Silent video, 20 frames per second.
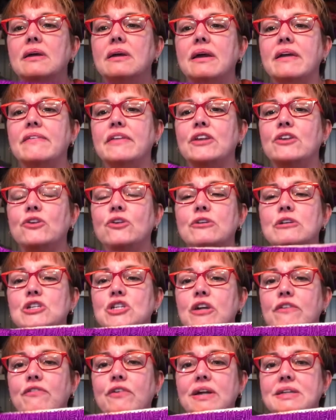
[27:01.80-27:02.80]
and then you do
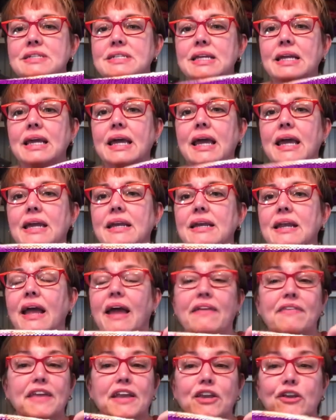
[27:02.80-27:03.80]
chevrons again,
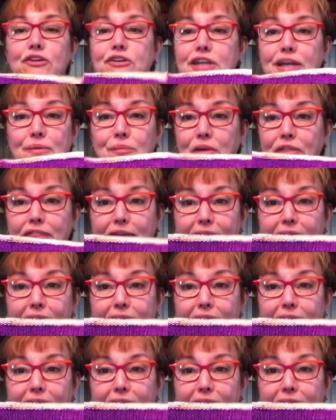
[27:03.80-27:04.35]
and then you're done with